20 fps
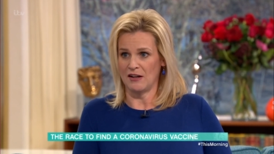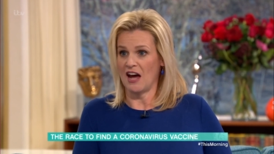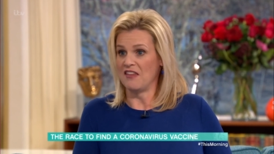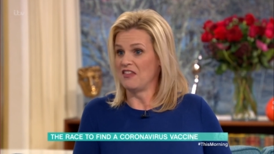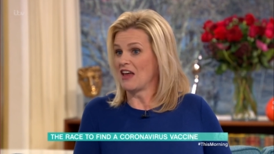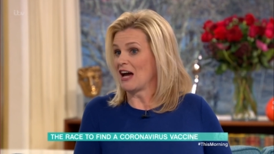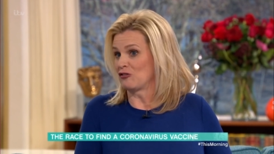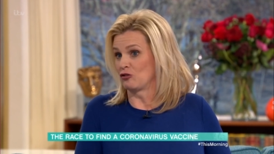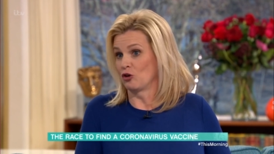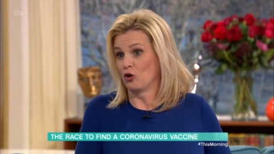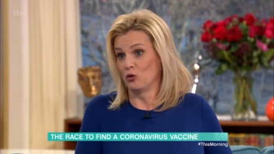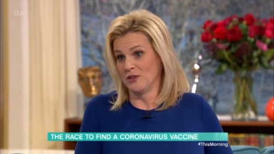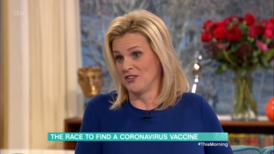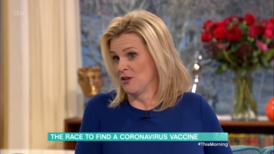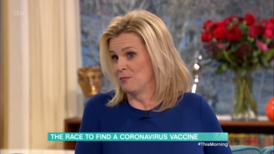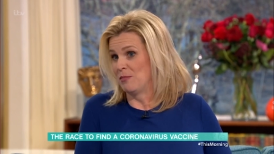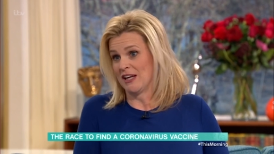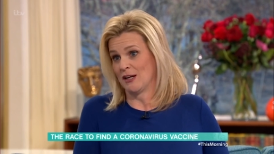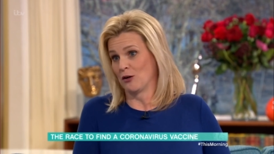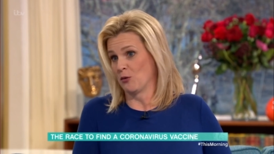and that's always
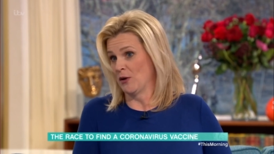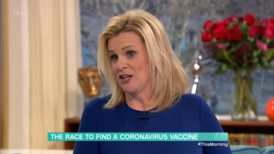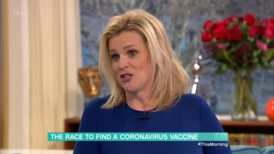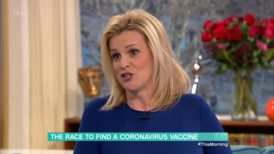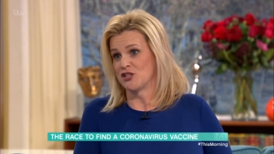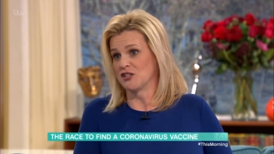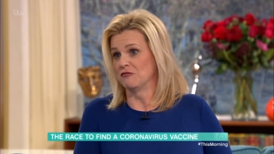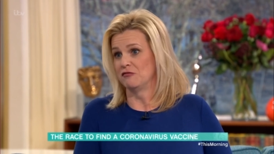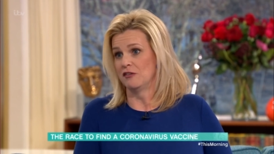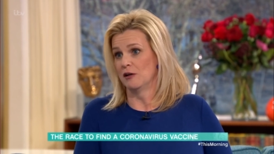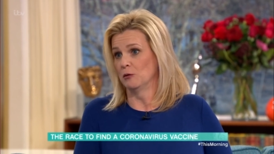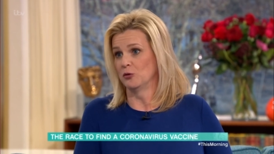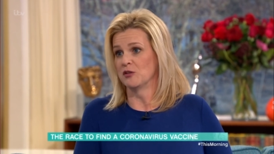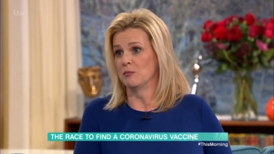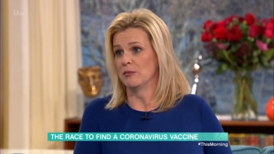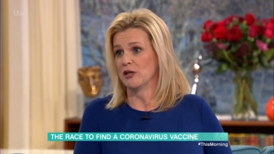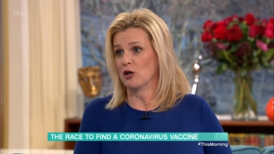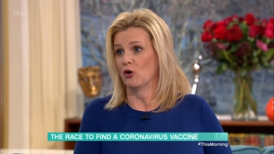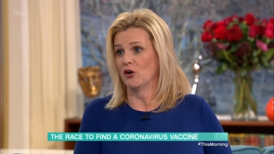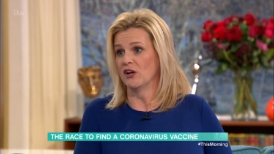the big question, Phil, to
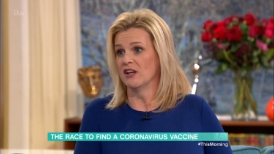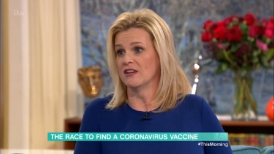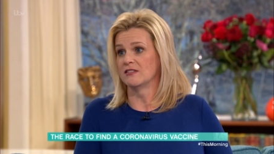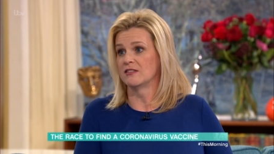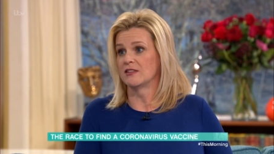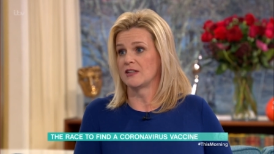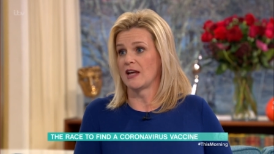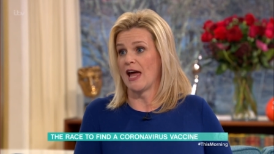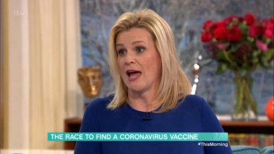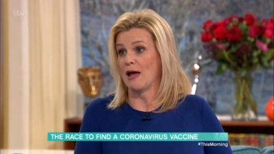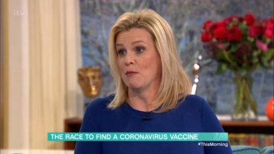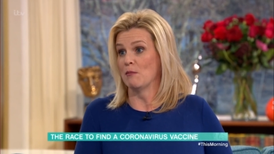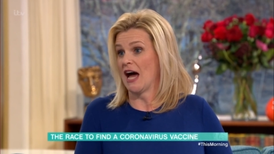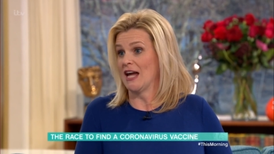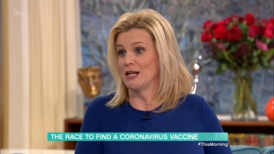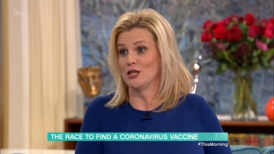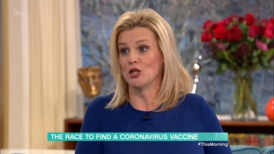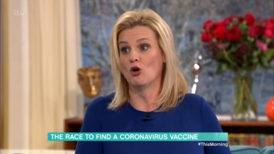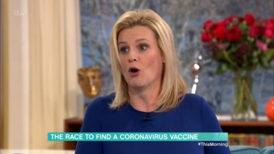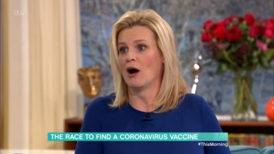be honest. Um,
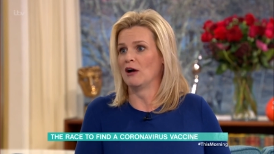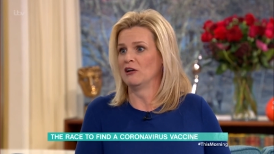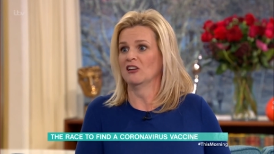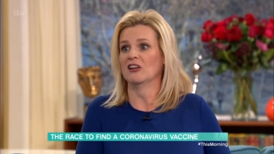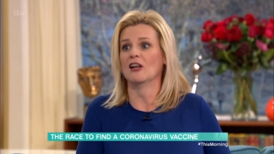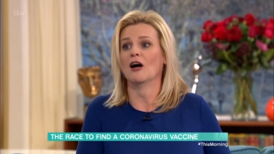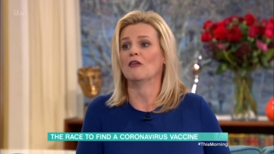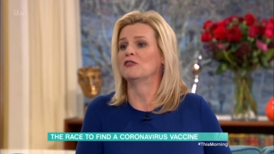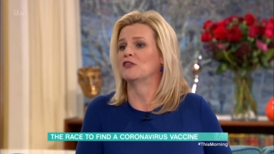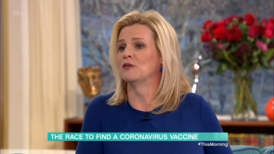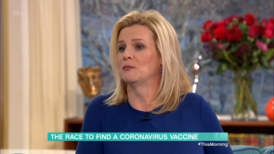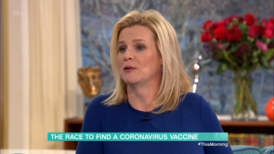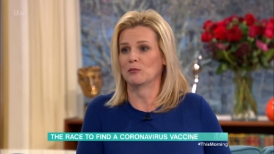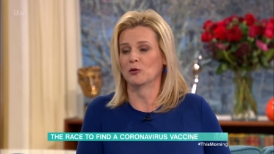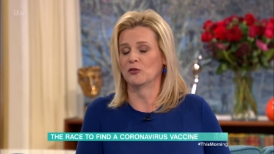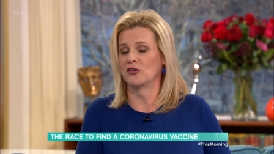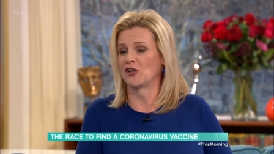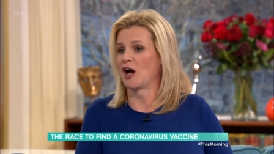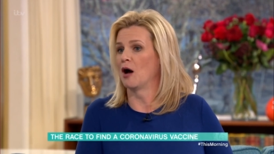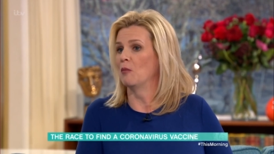and, you know, I'd love to be
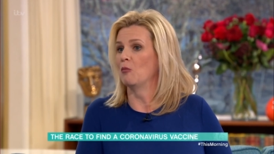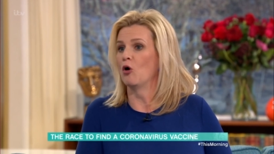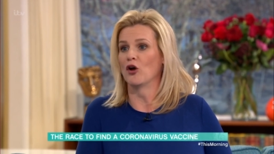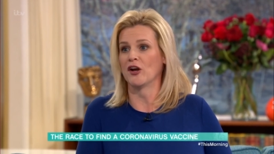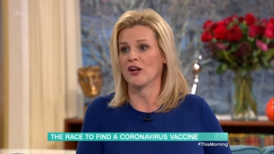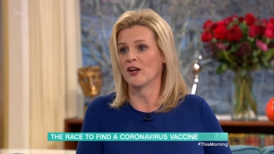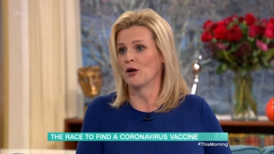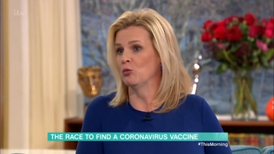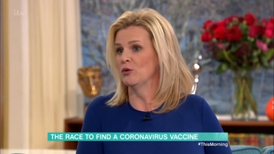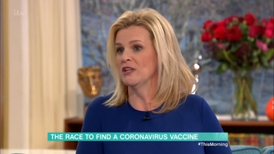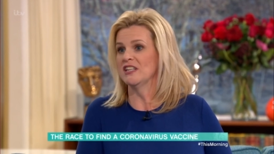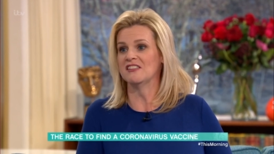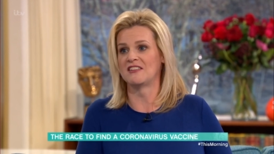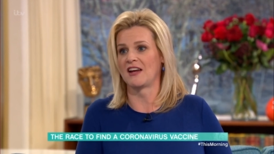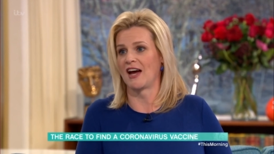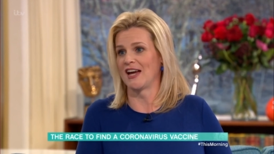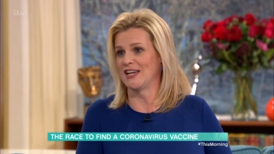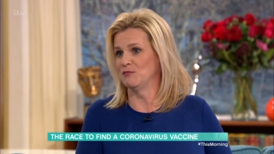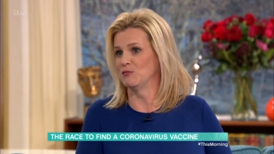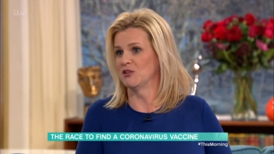able to come on in a week's
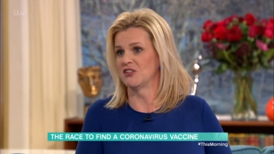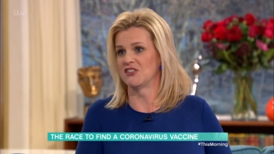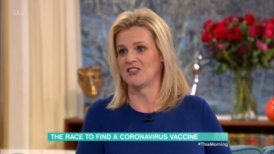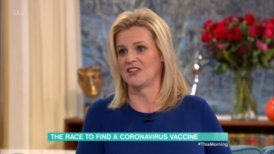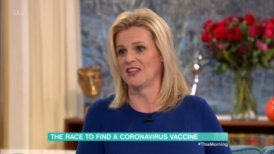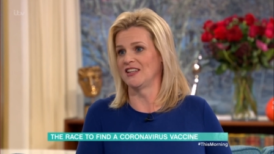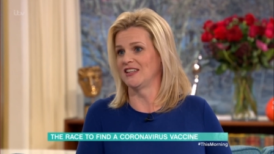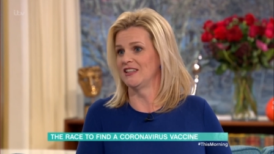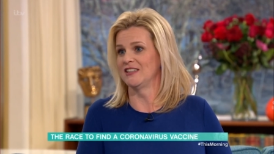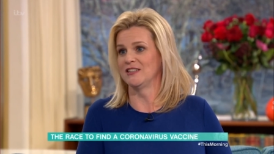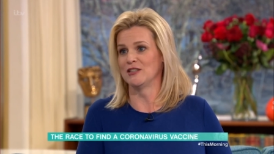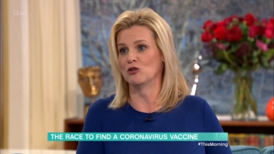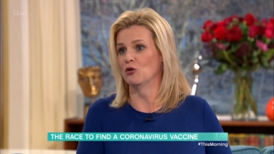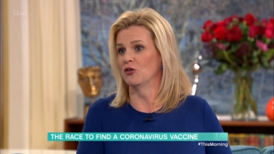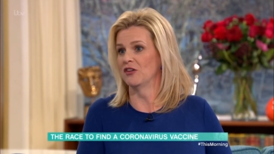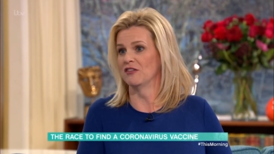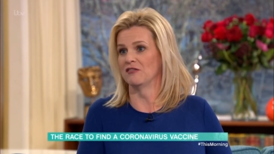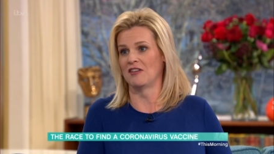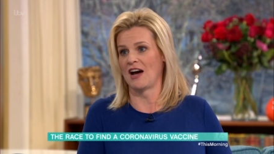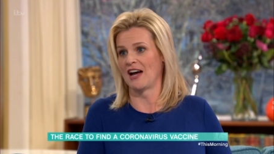time and say, you know,
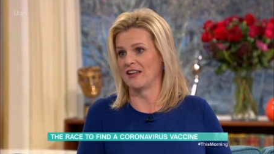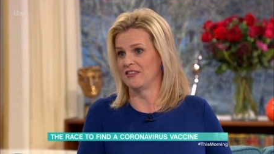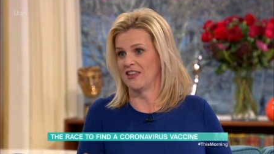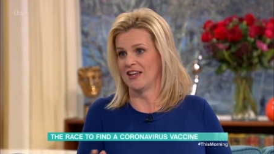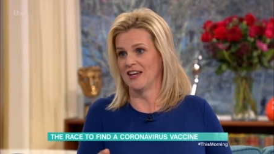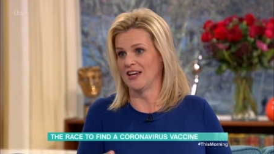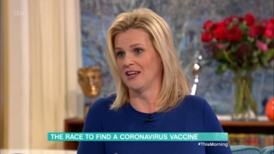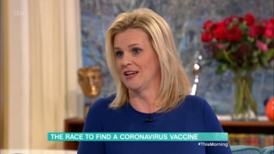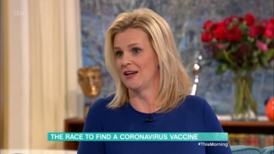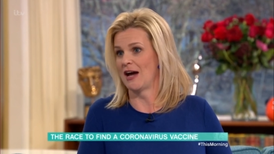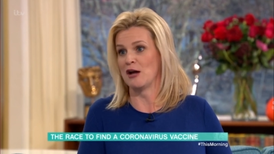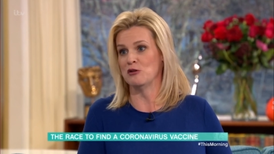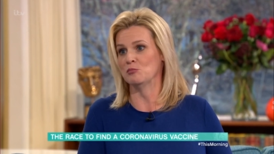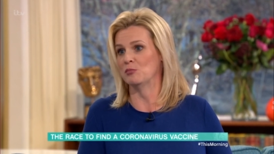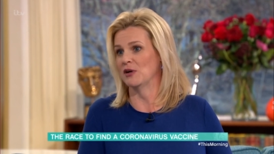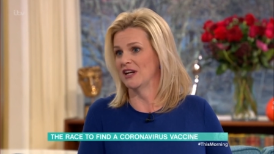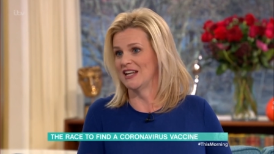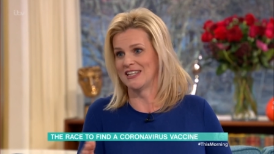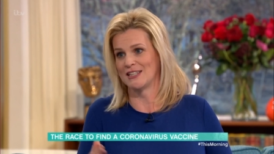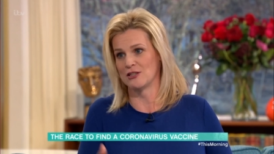the, the
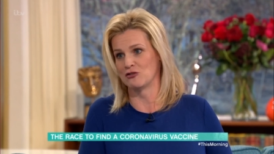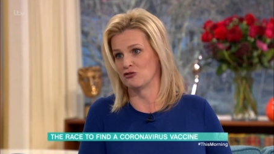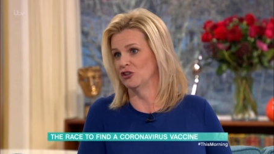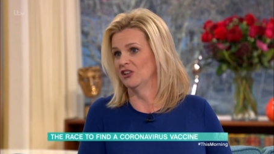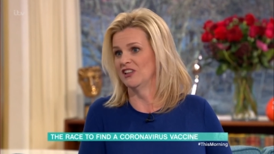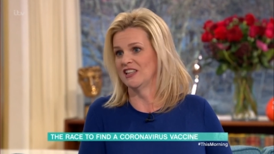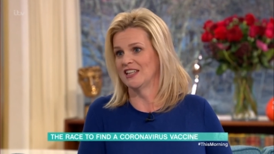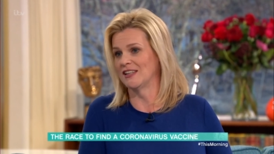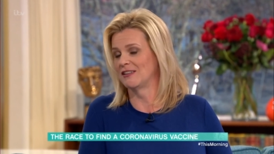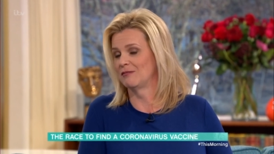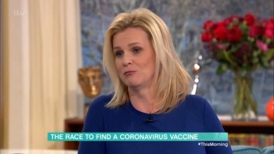outbreak is really